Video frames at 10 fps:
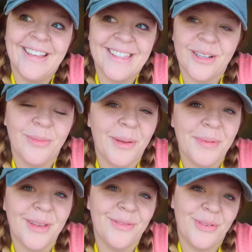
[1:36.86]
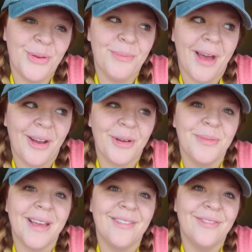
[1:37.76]
because there might be a few
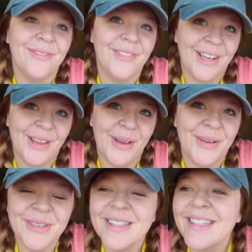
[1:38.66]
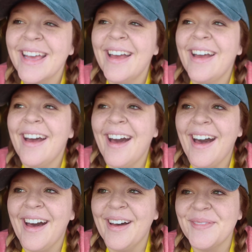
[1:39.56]
macrame videos.
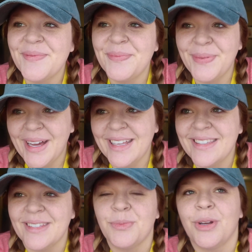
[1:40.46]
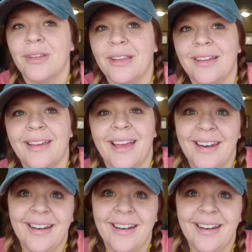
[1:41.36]
Um, but I'm currently looking at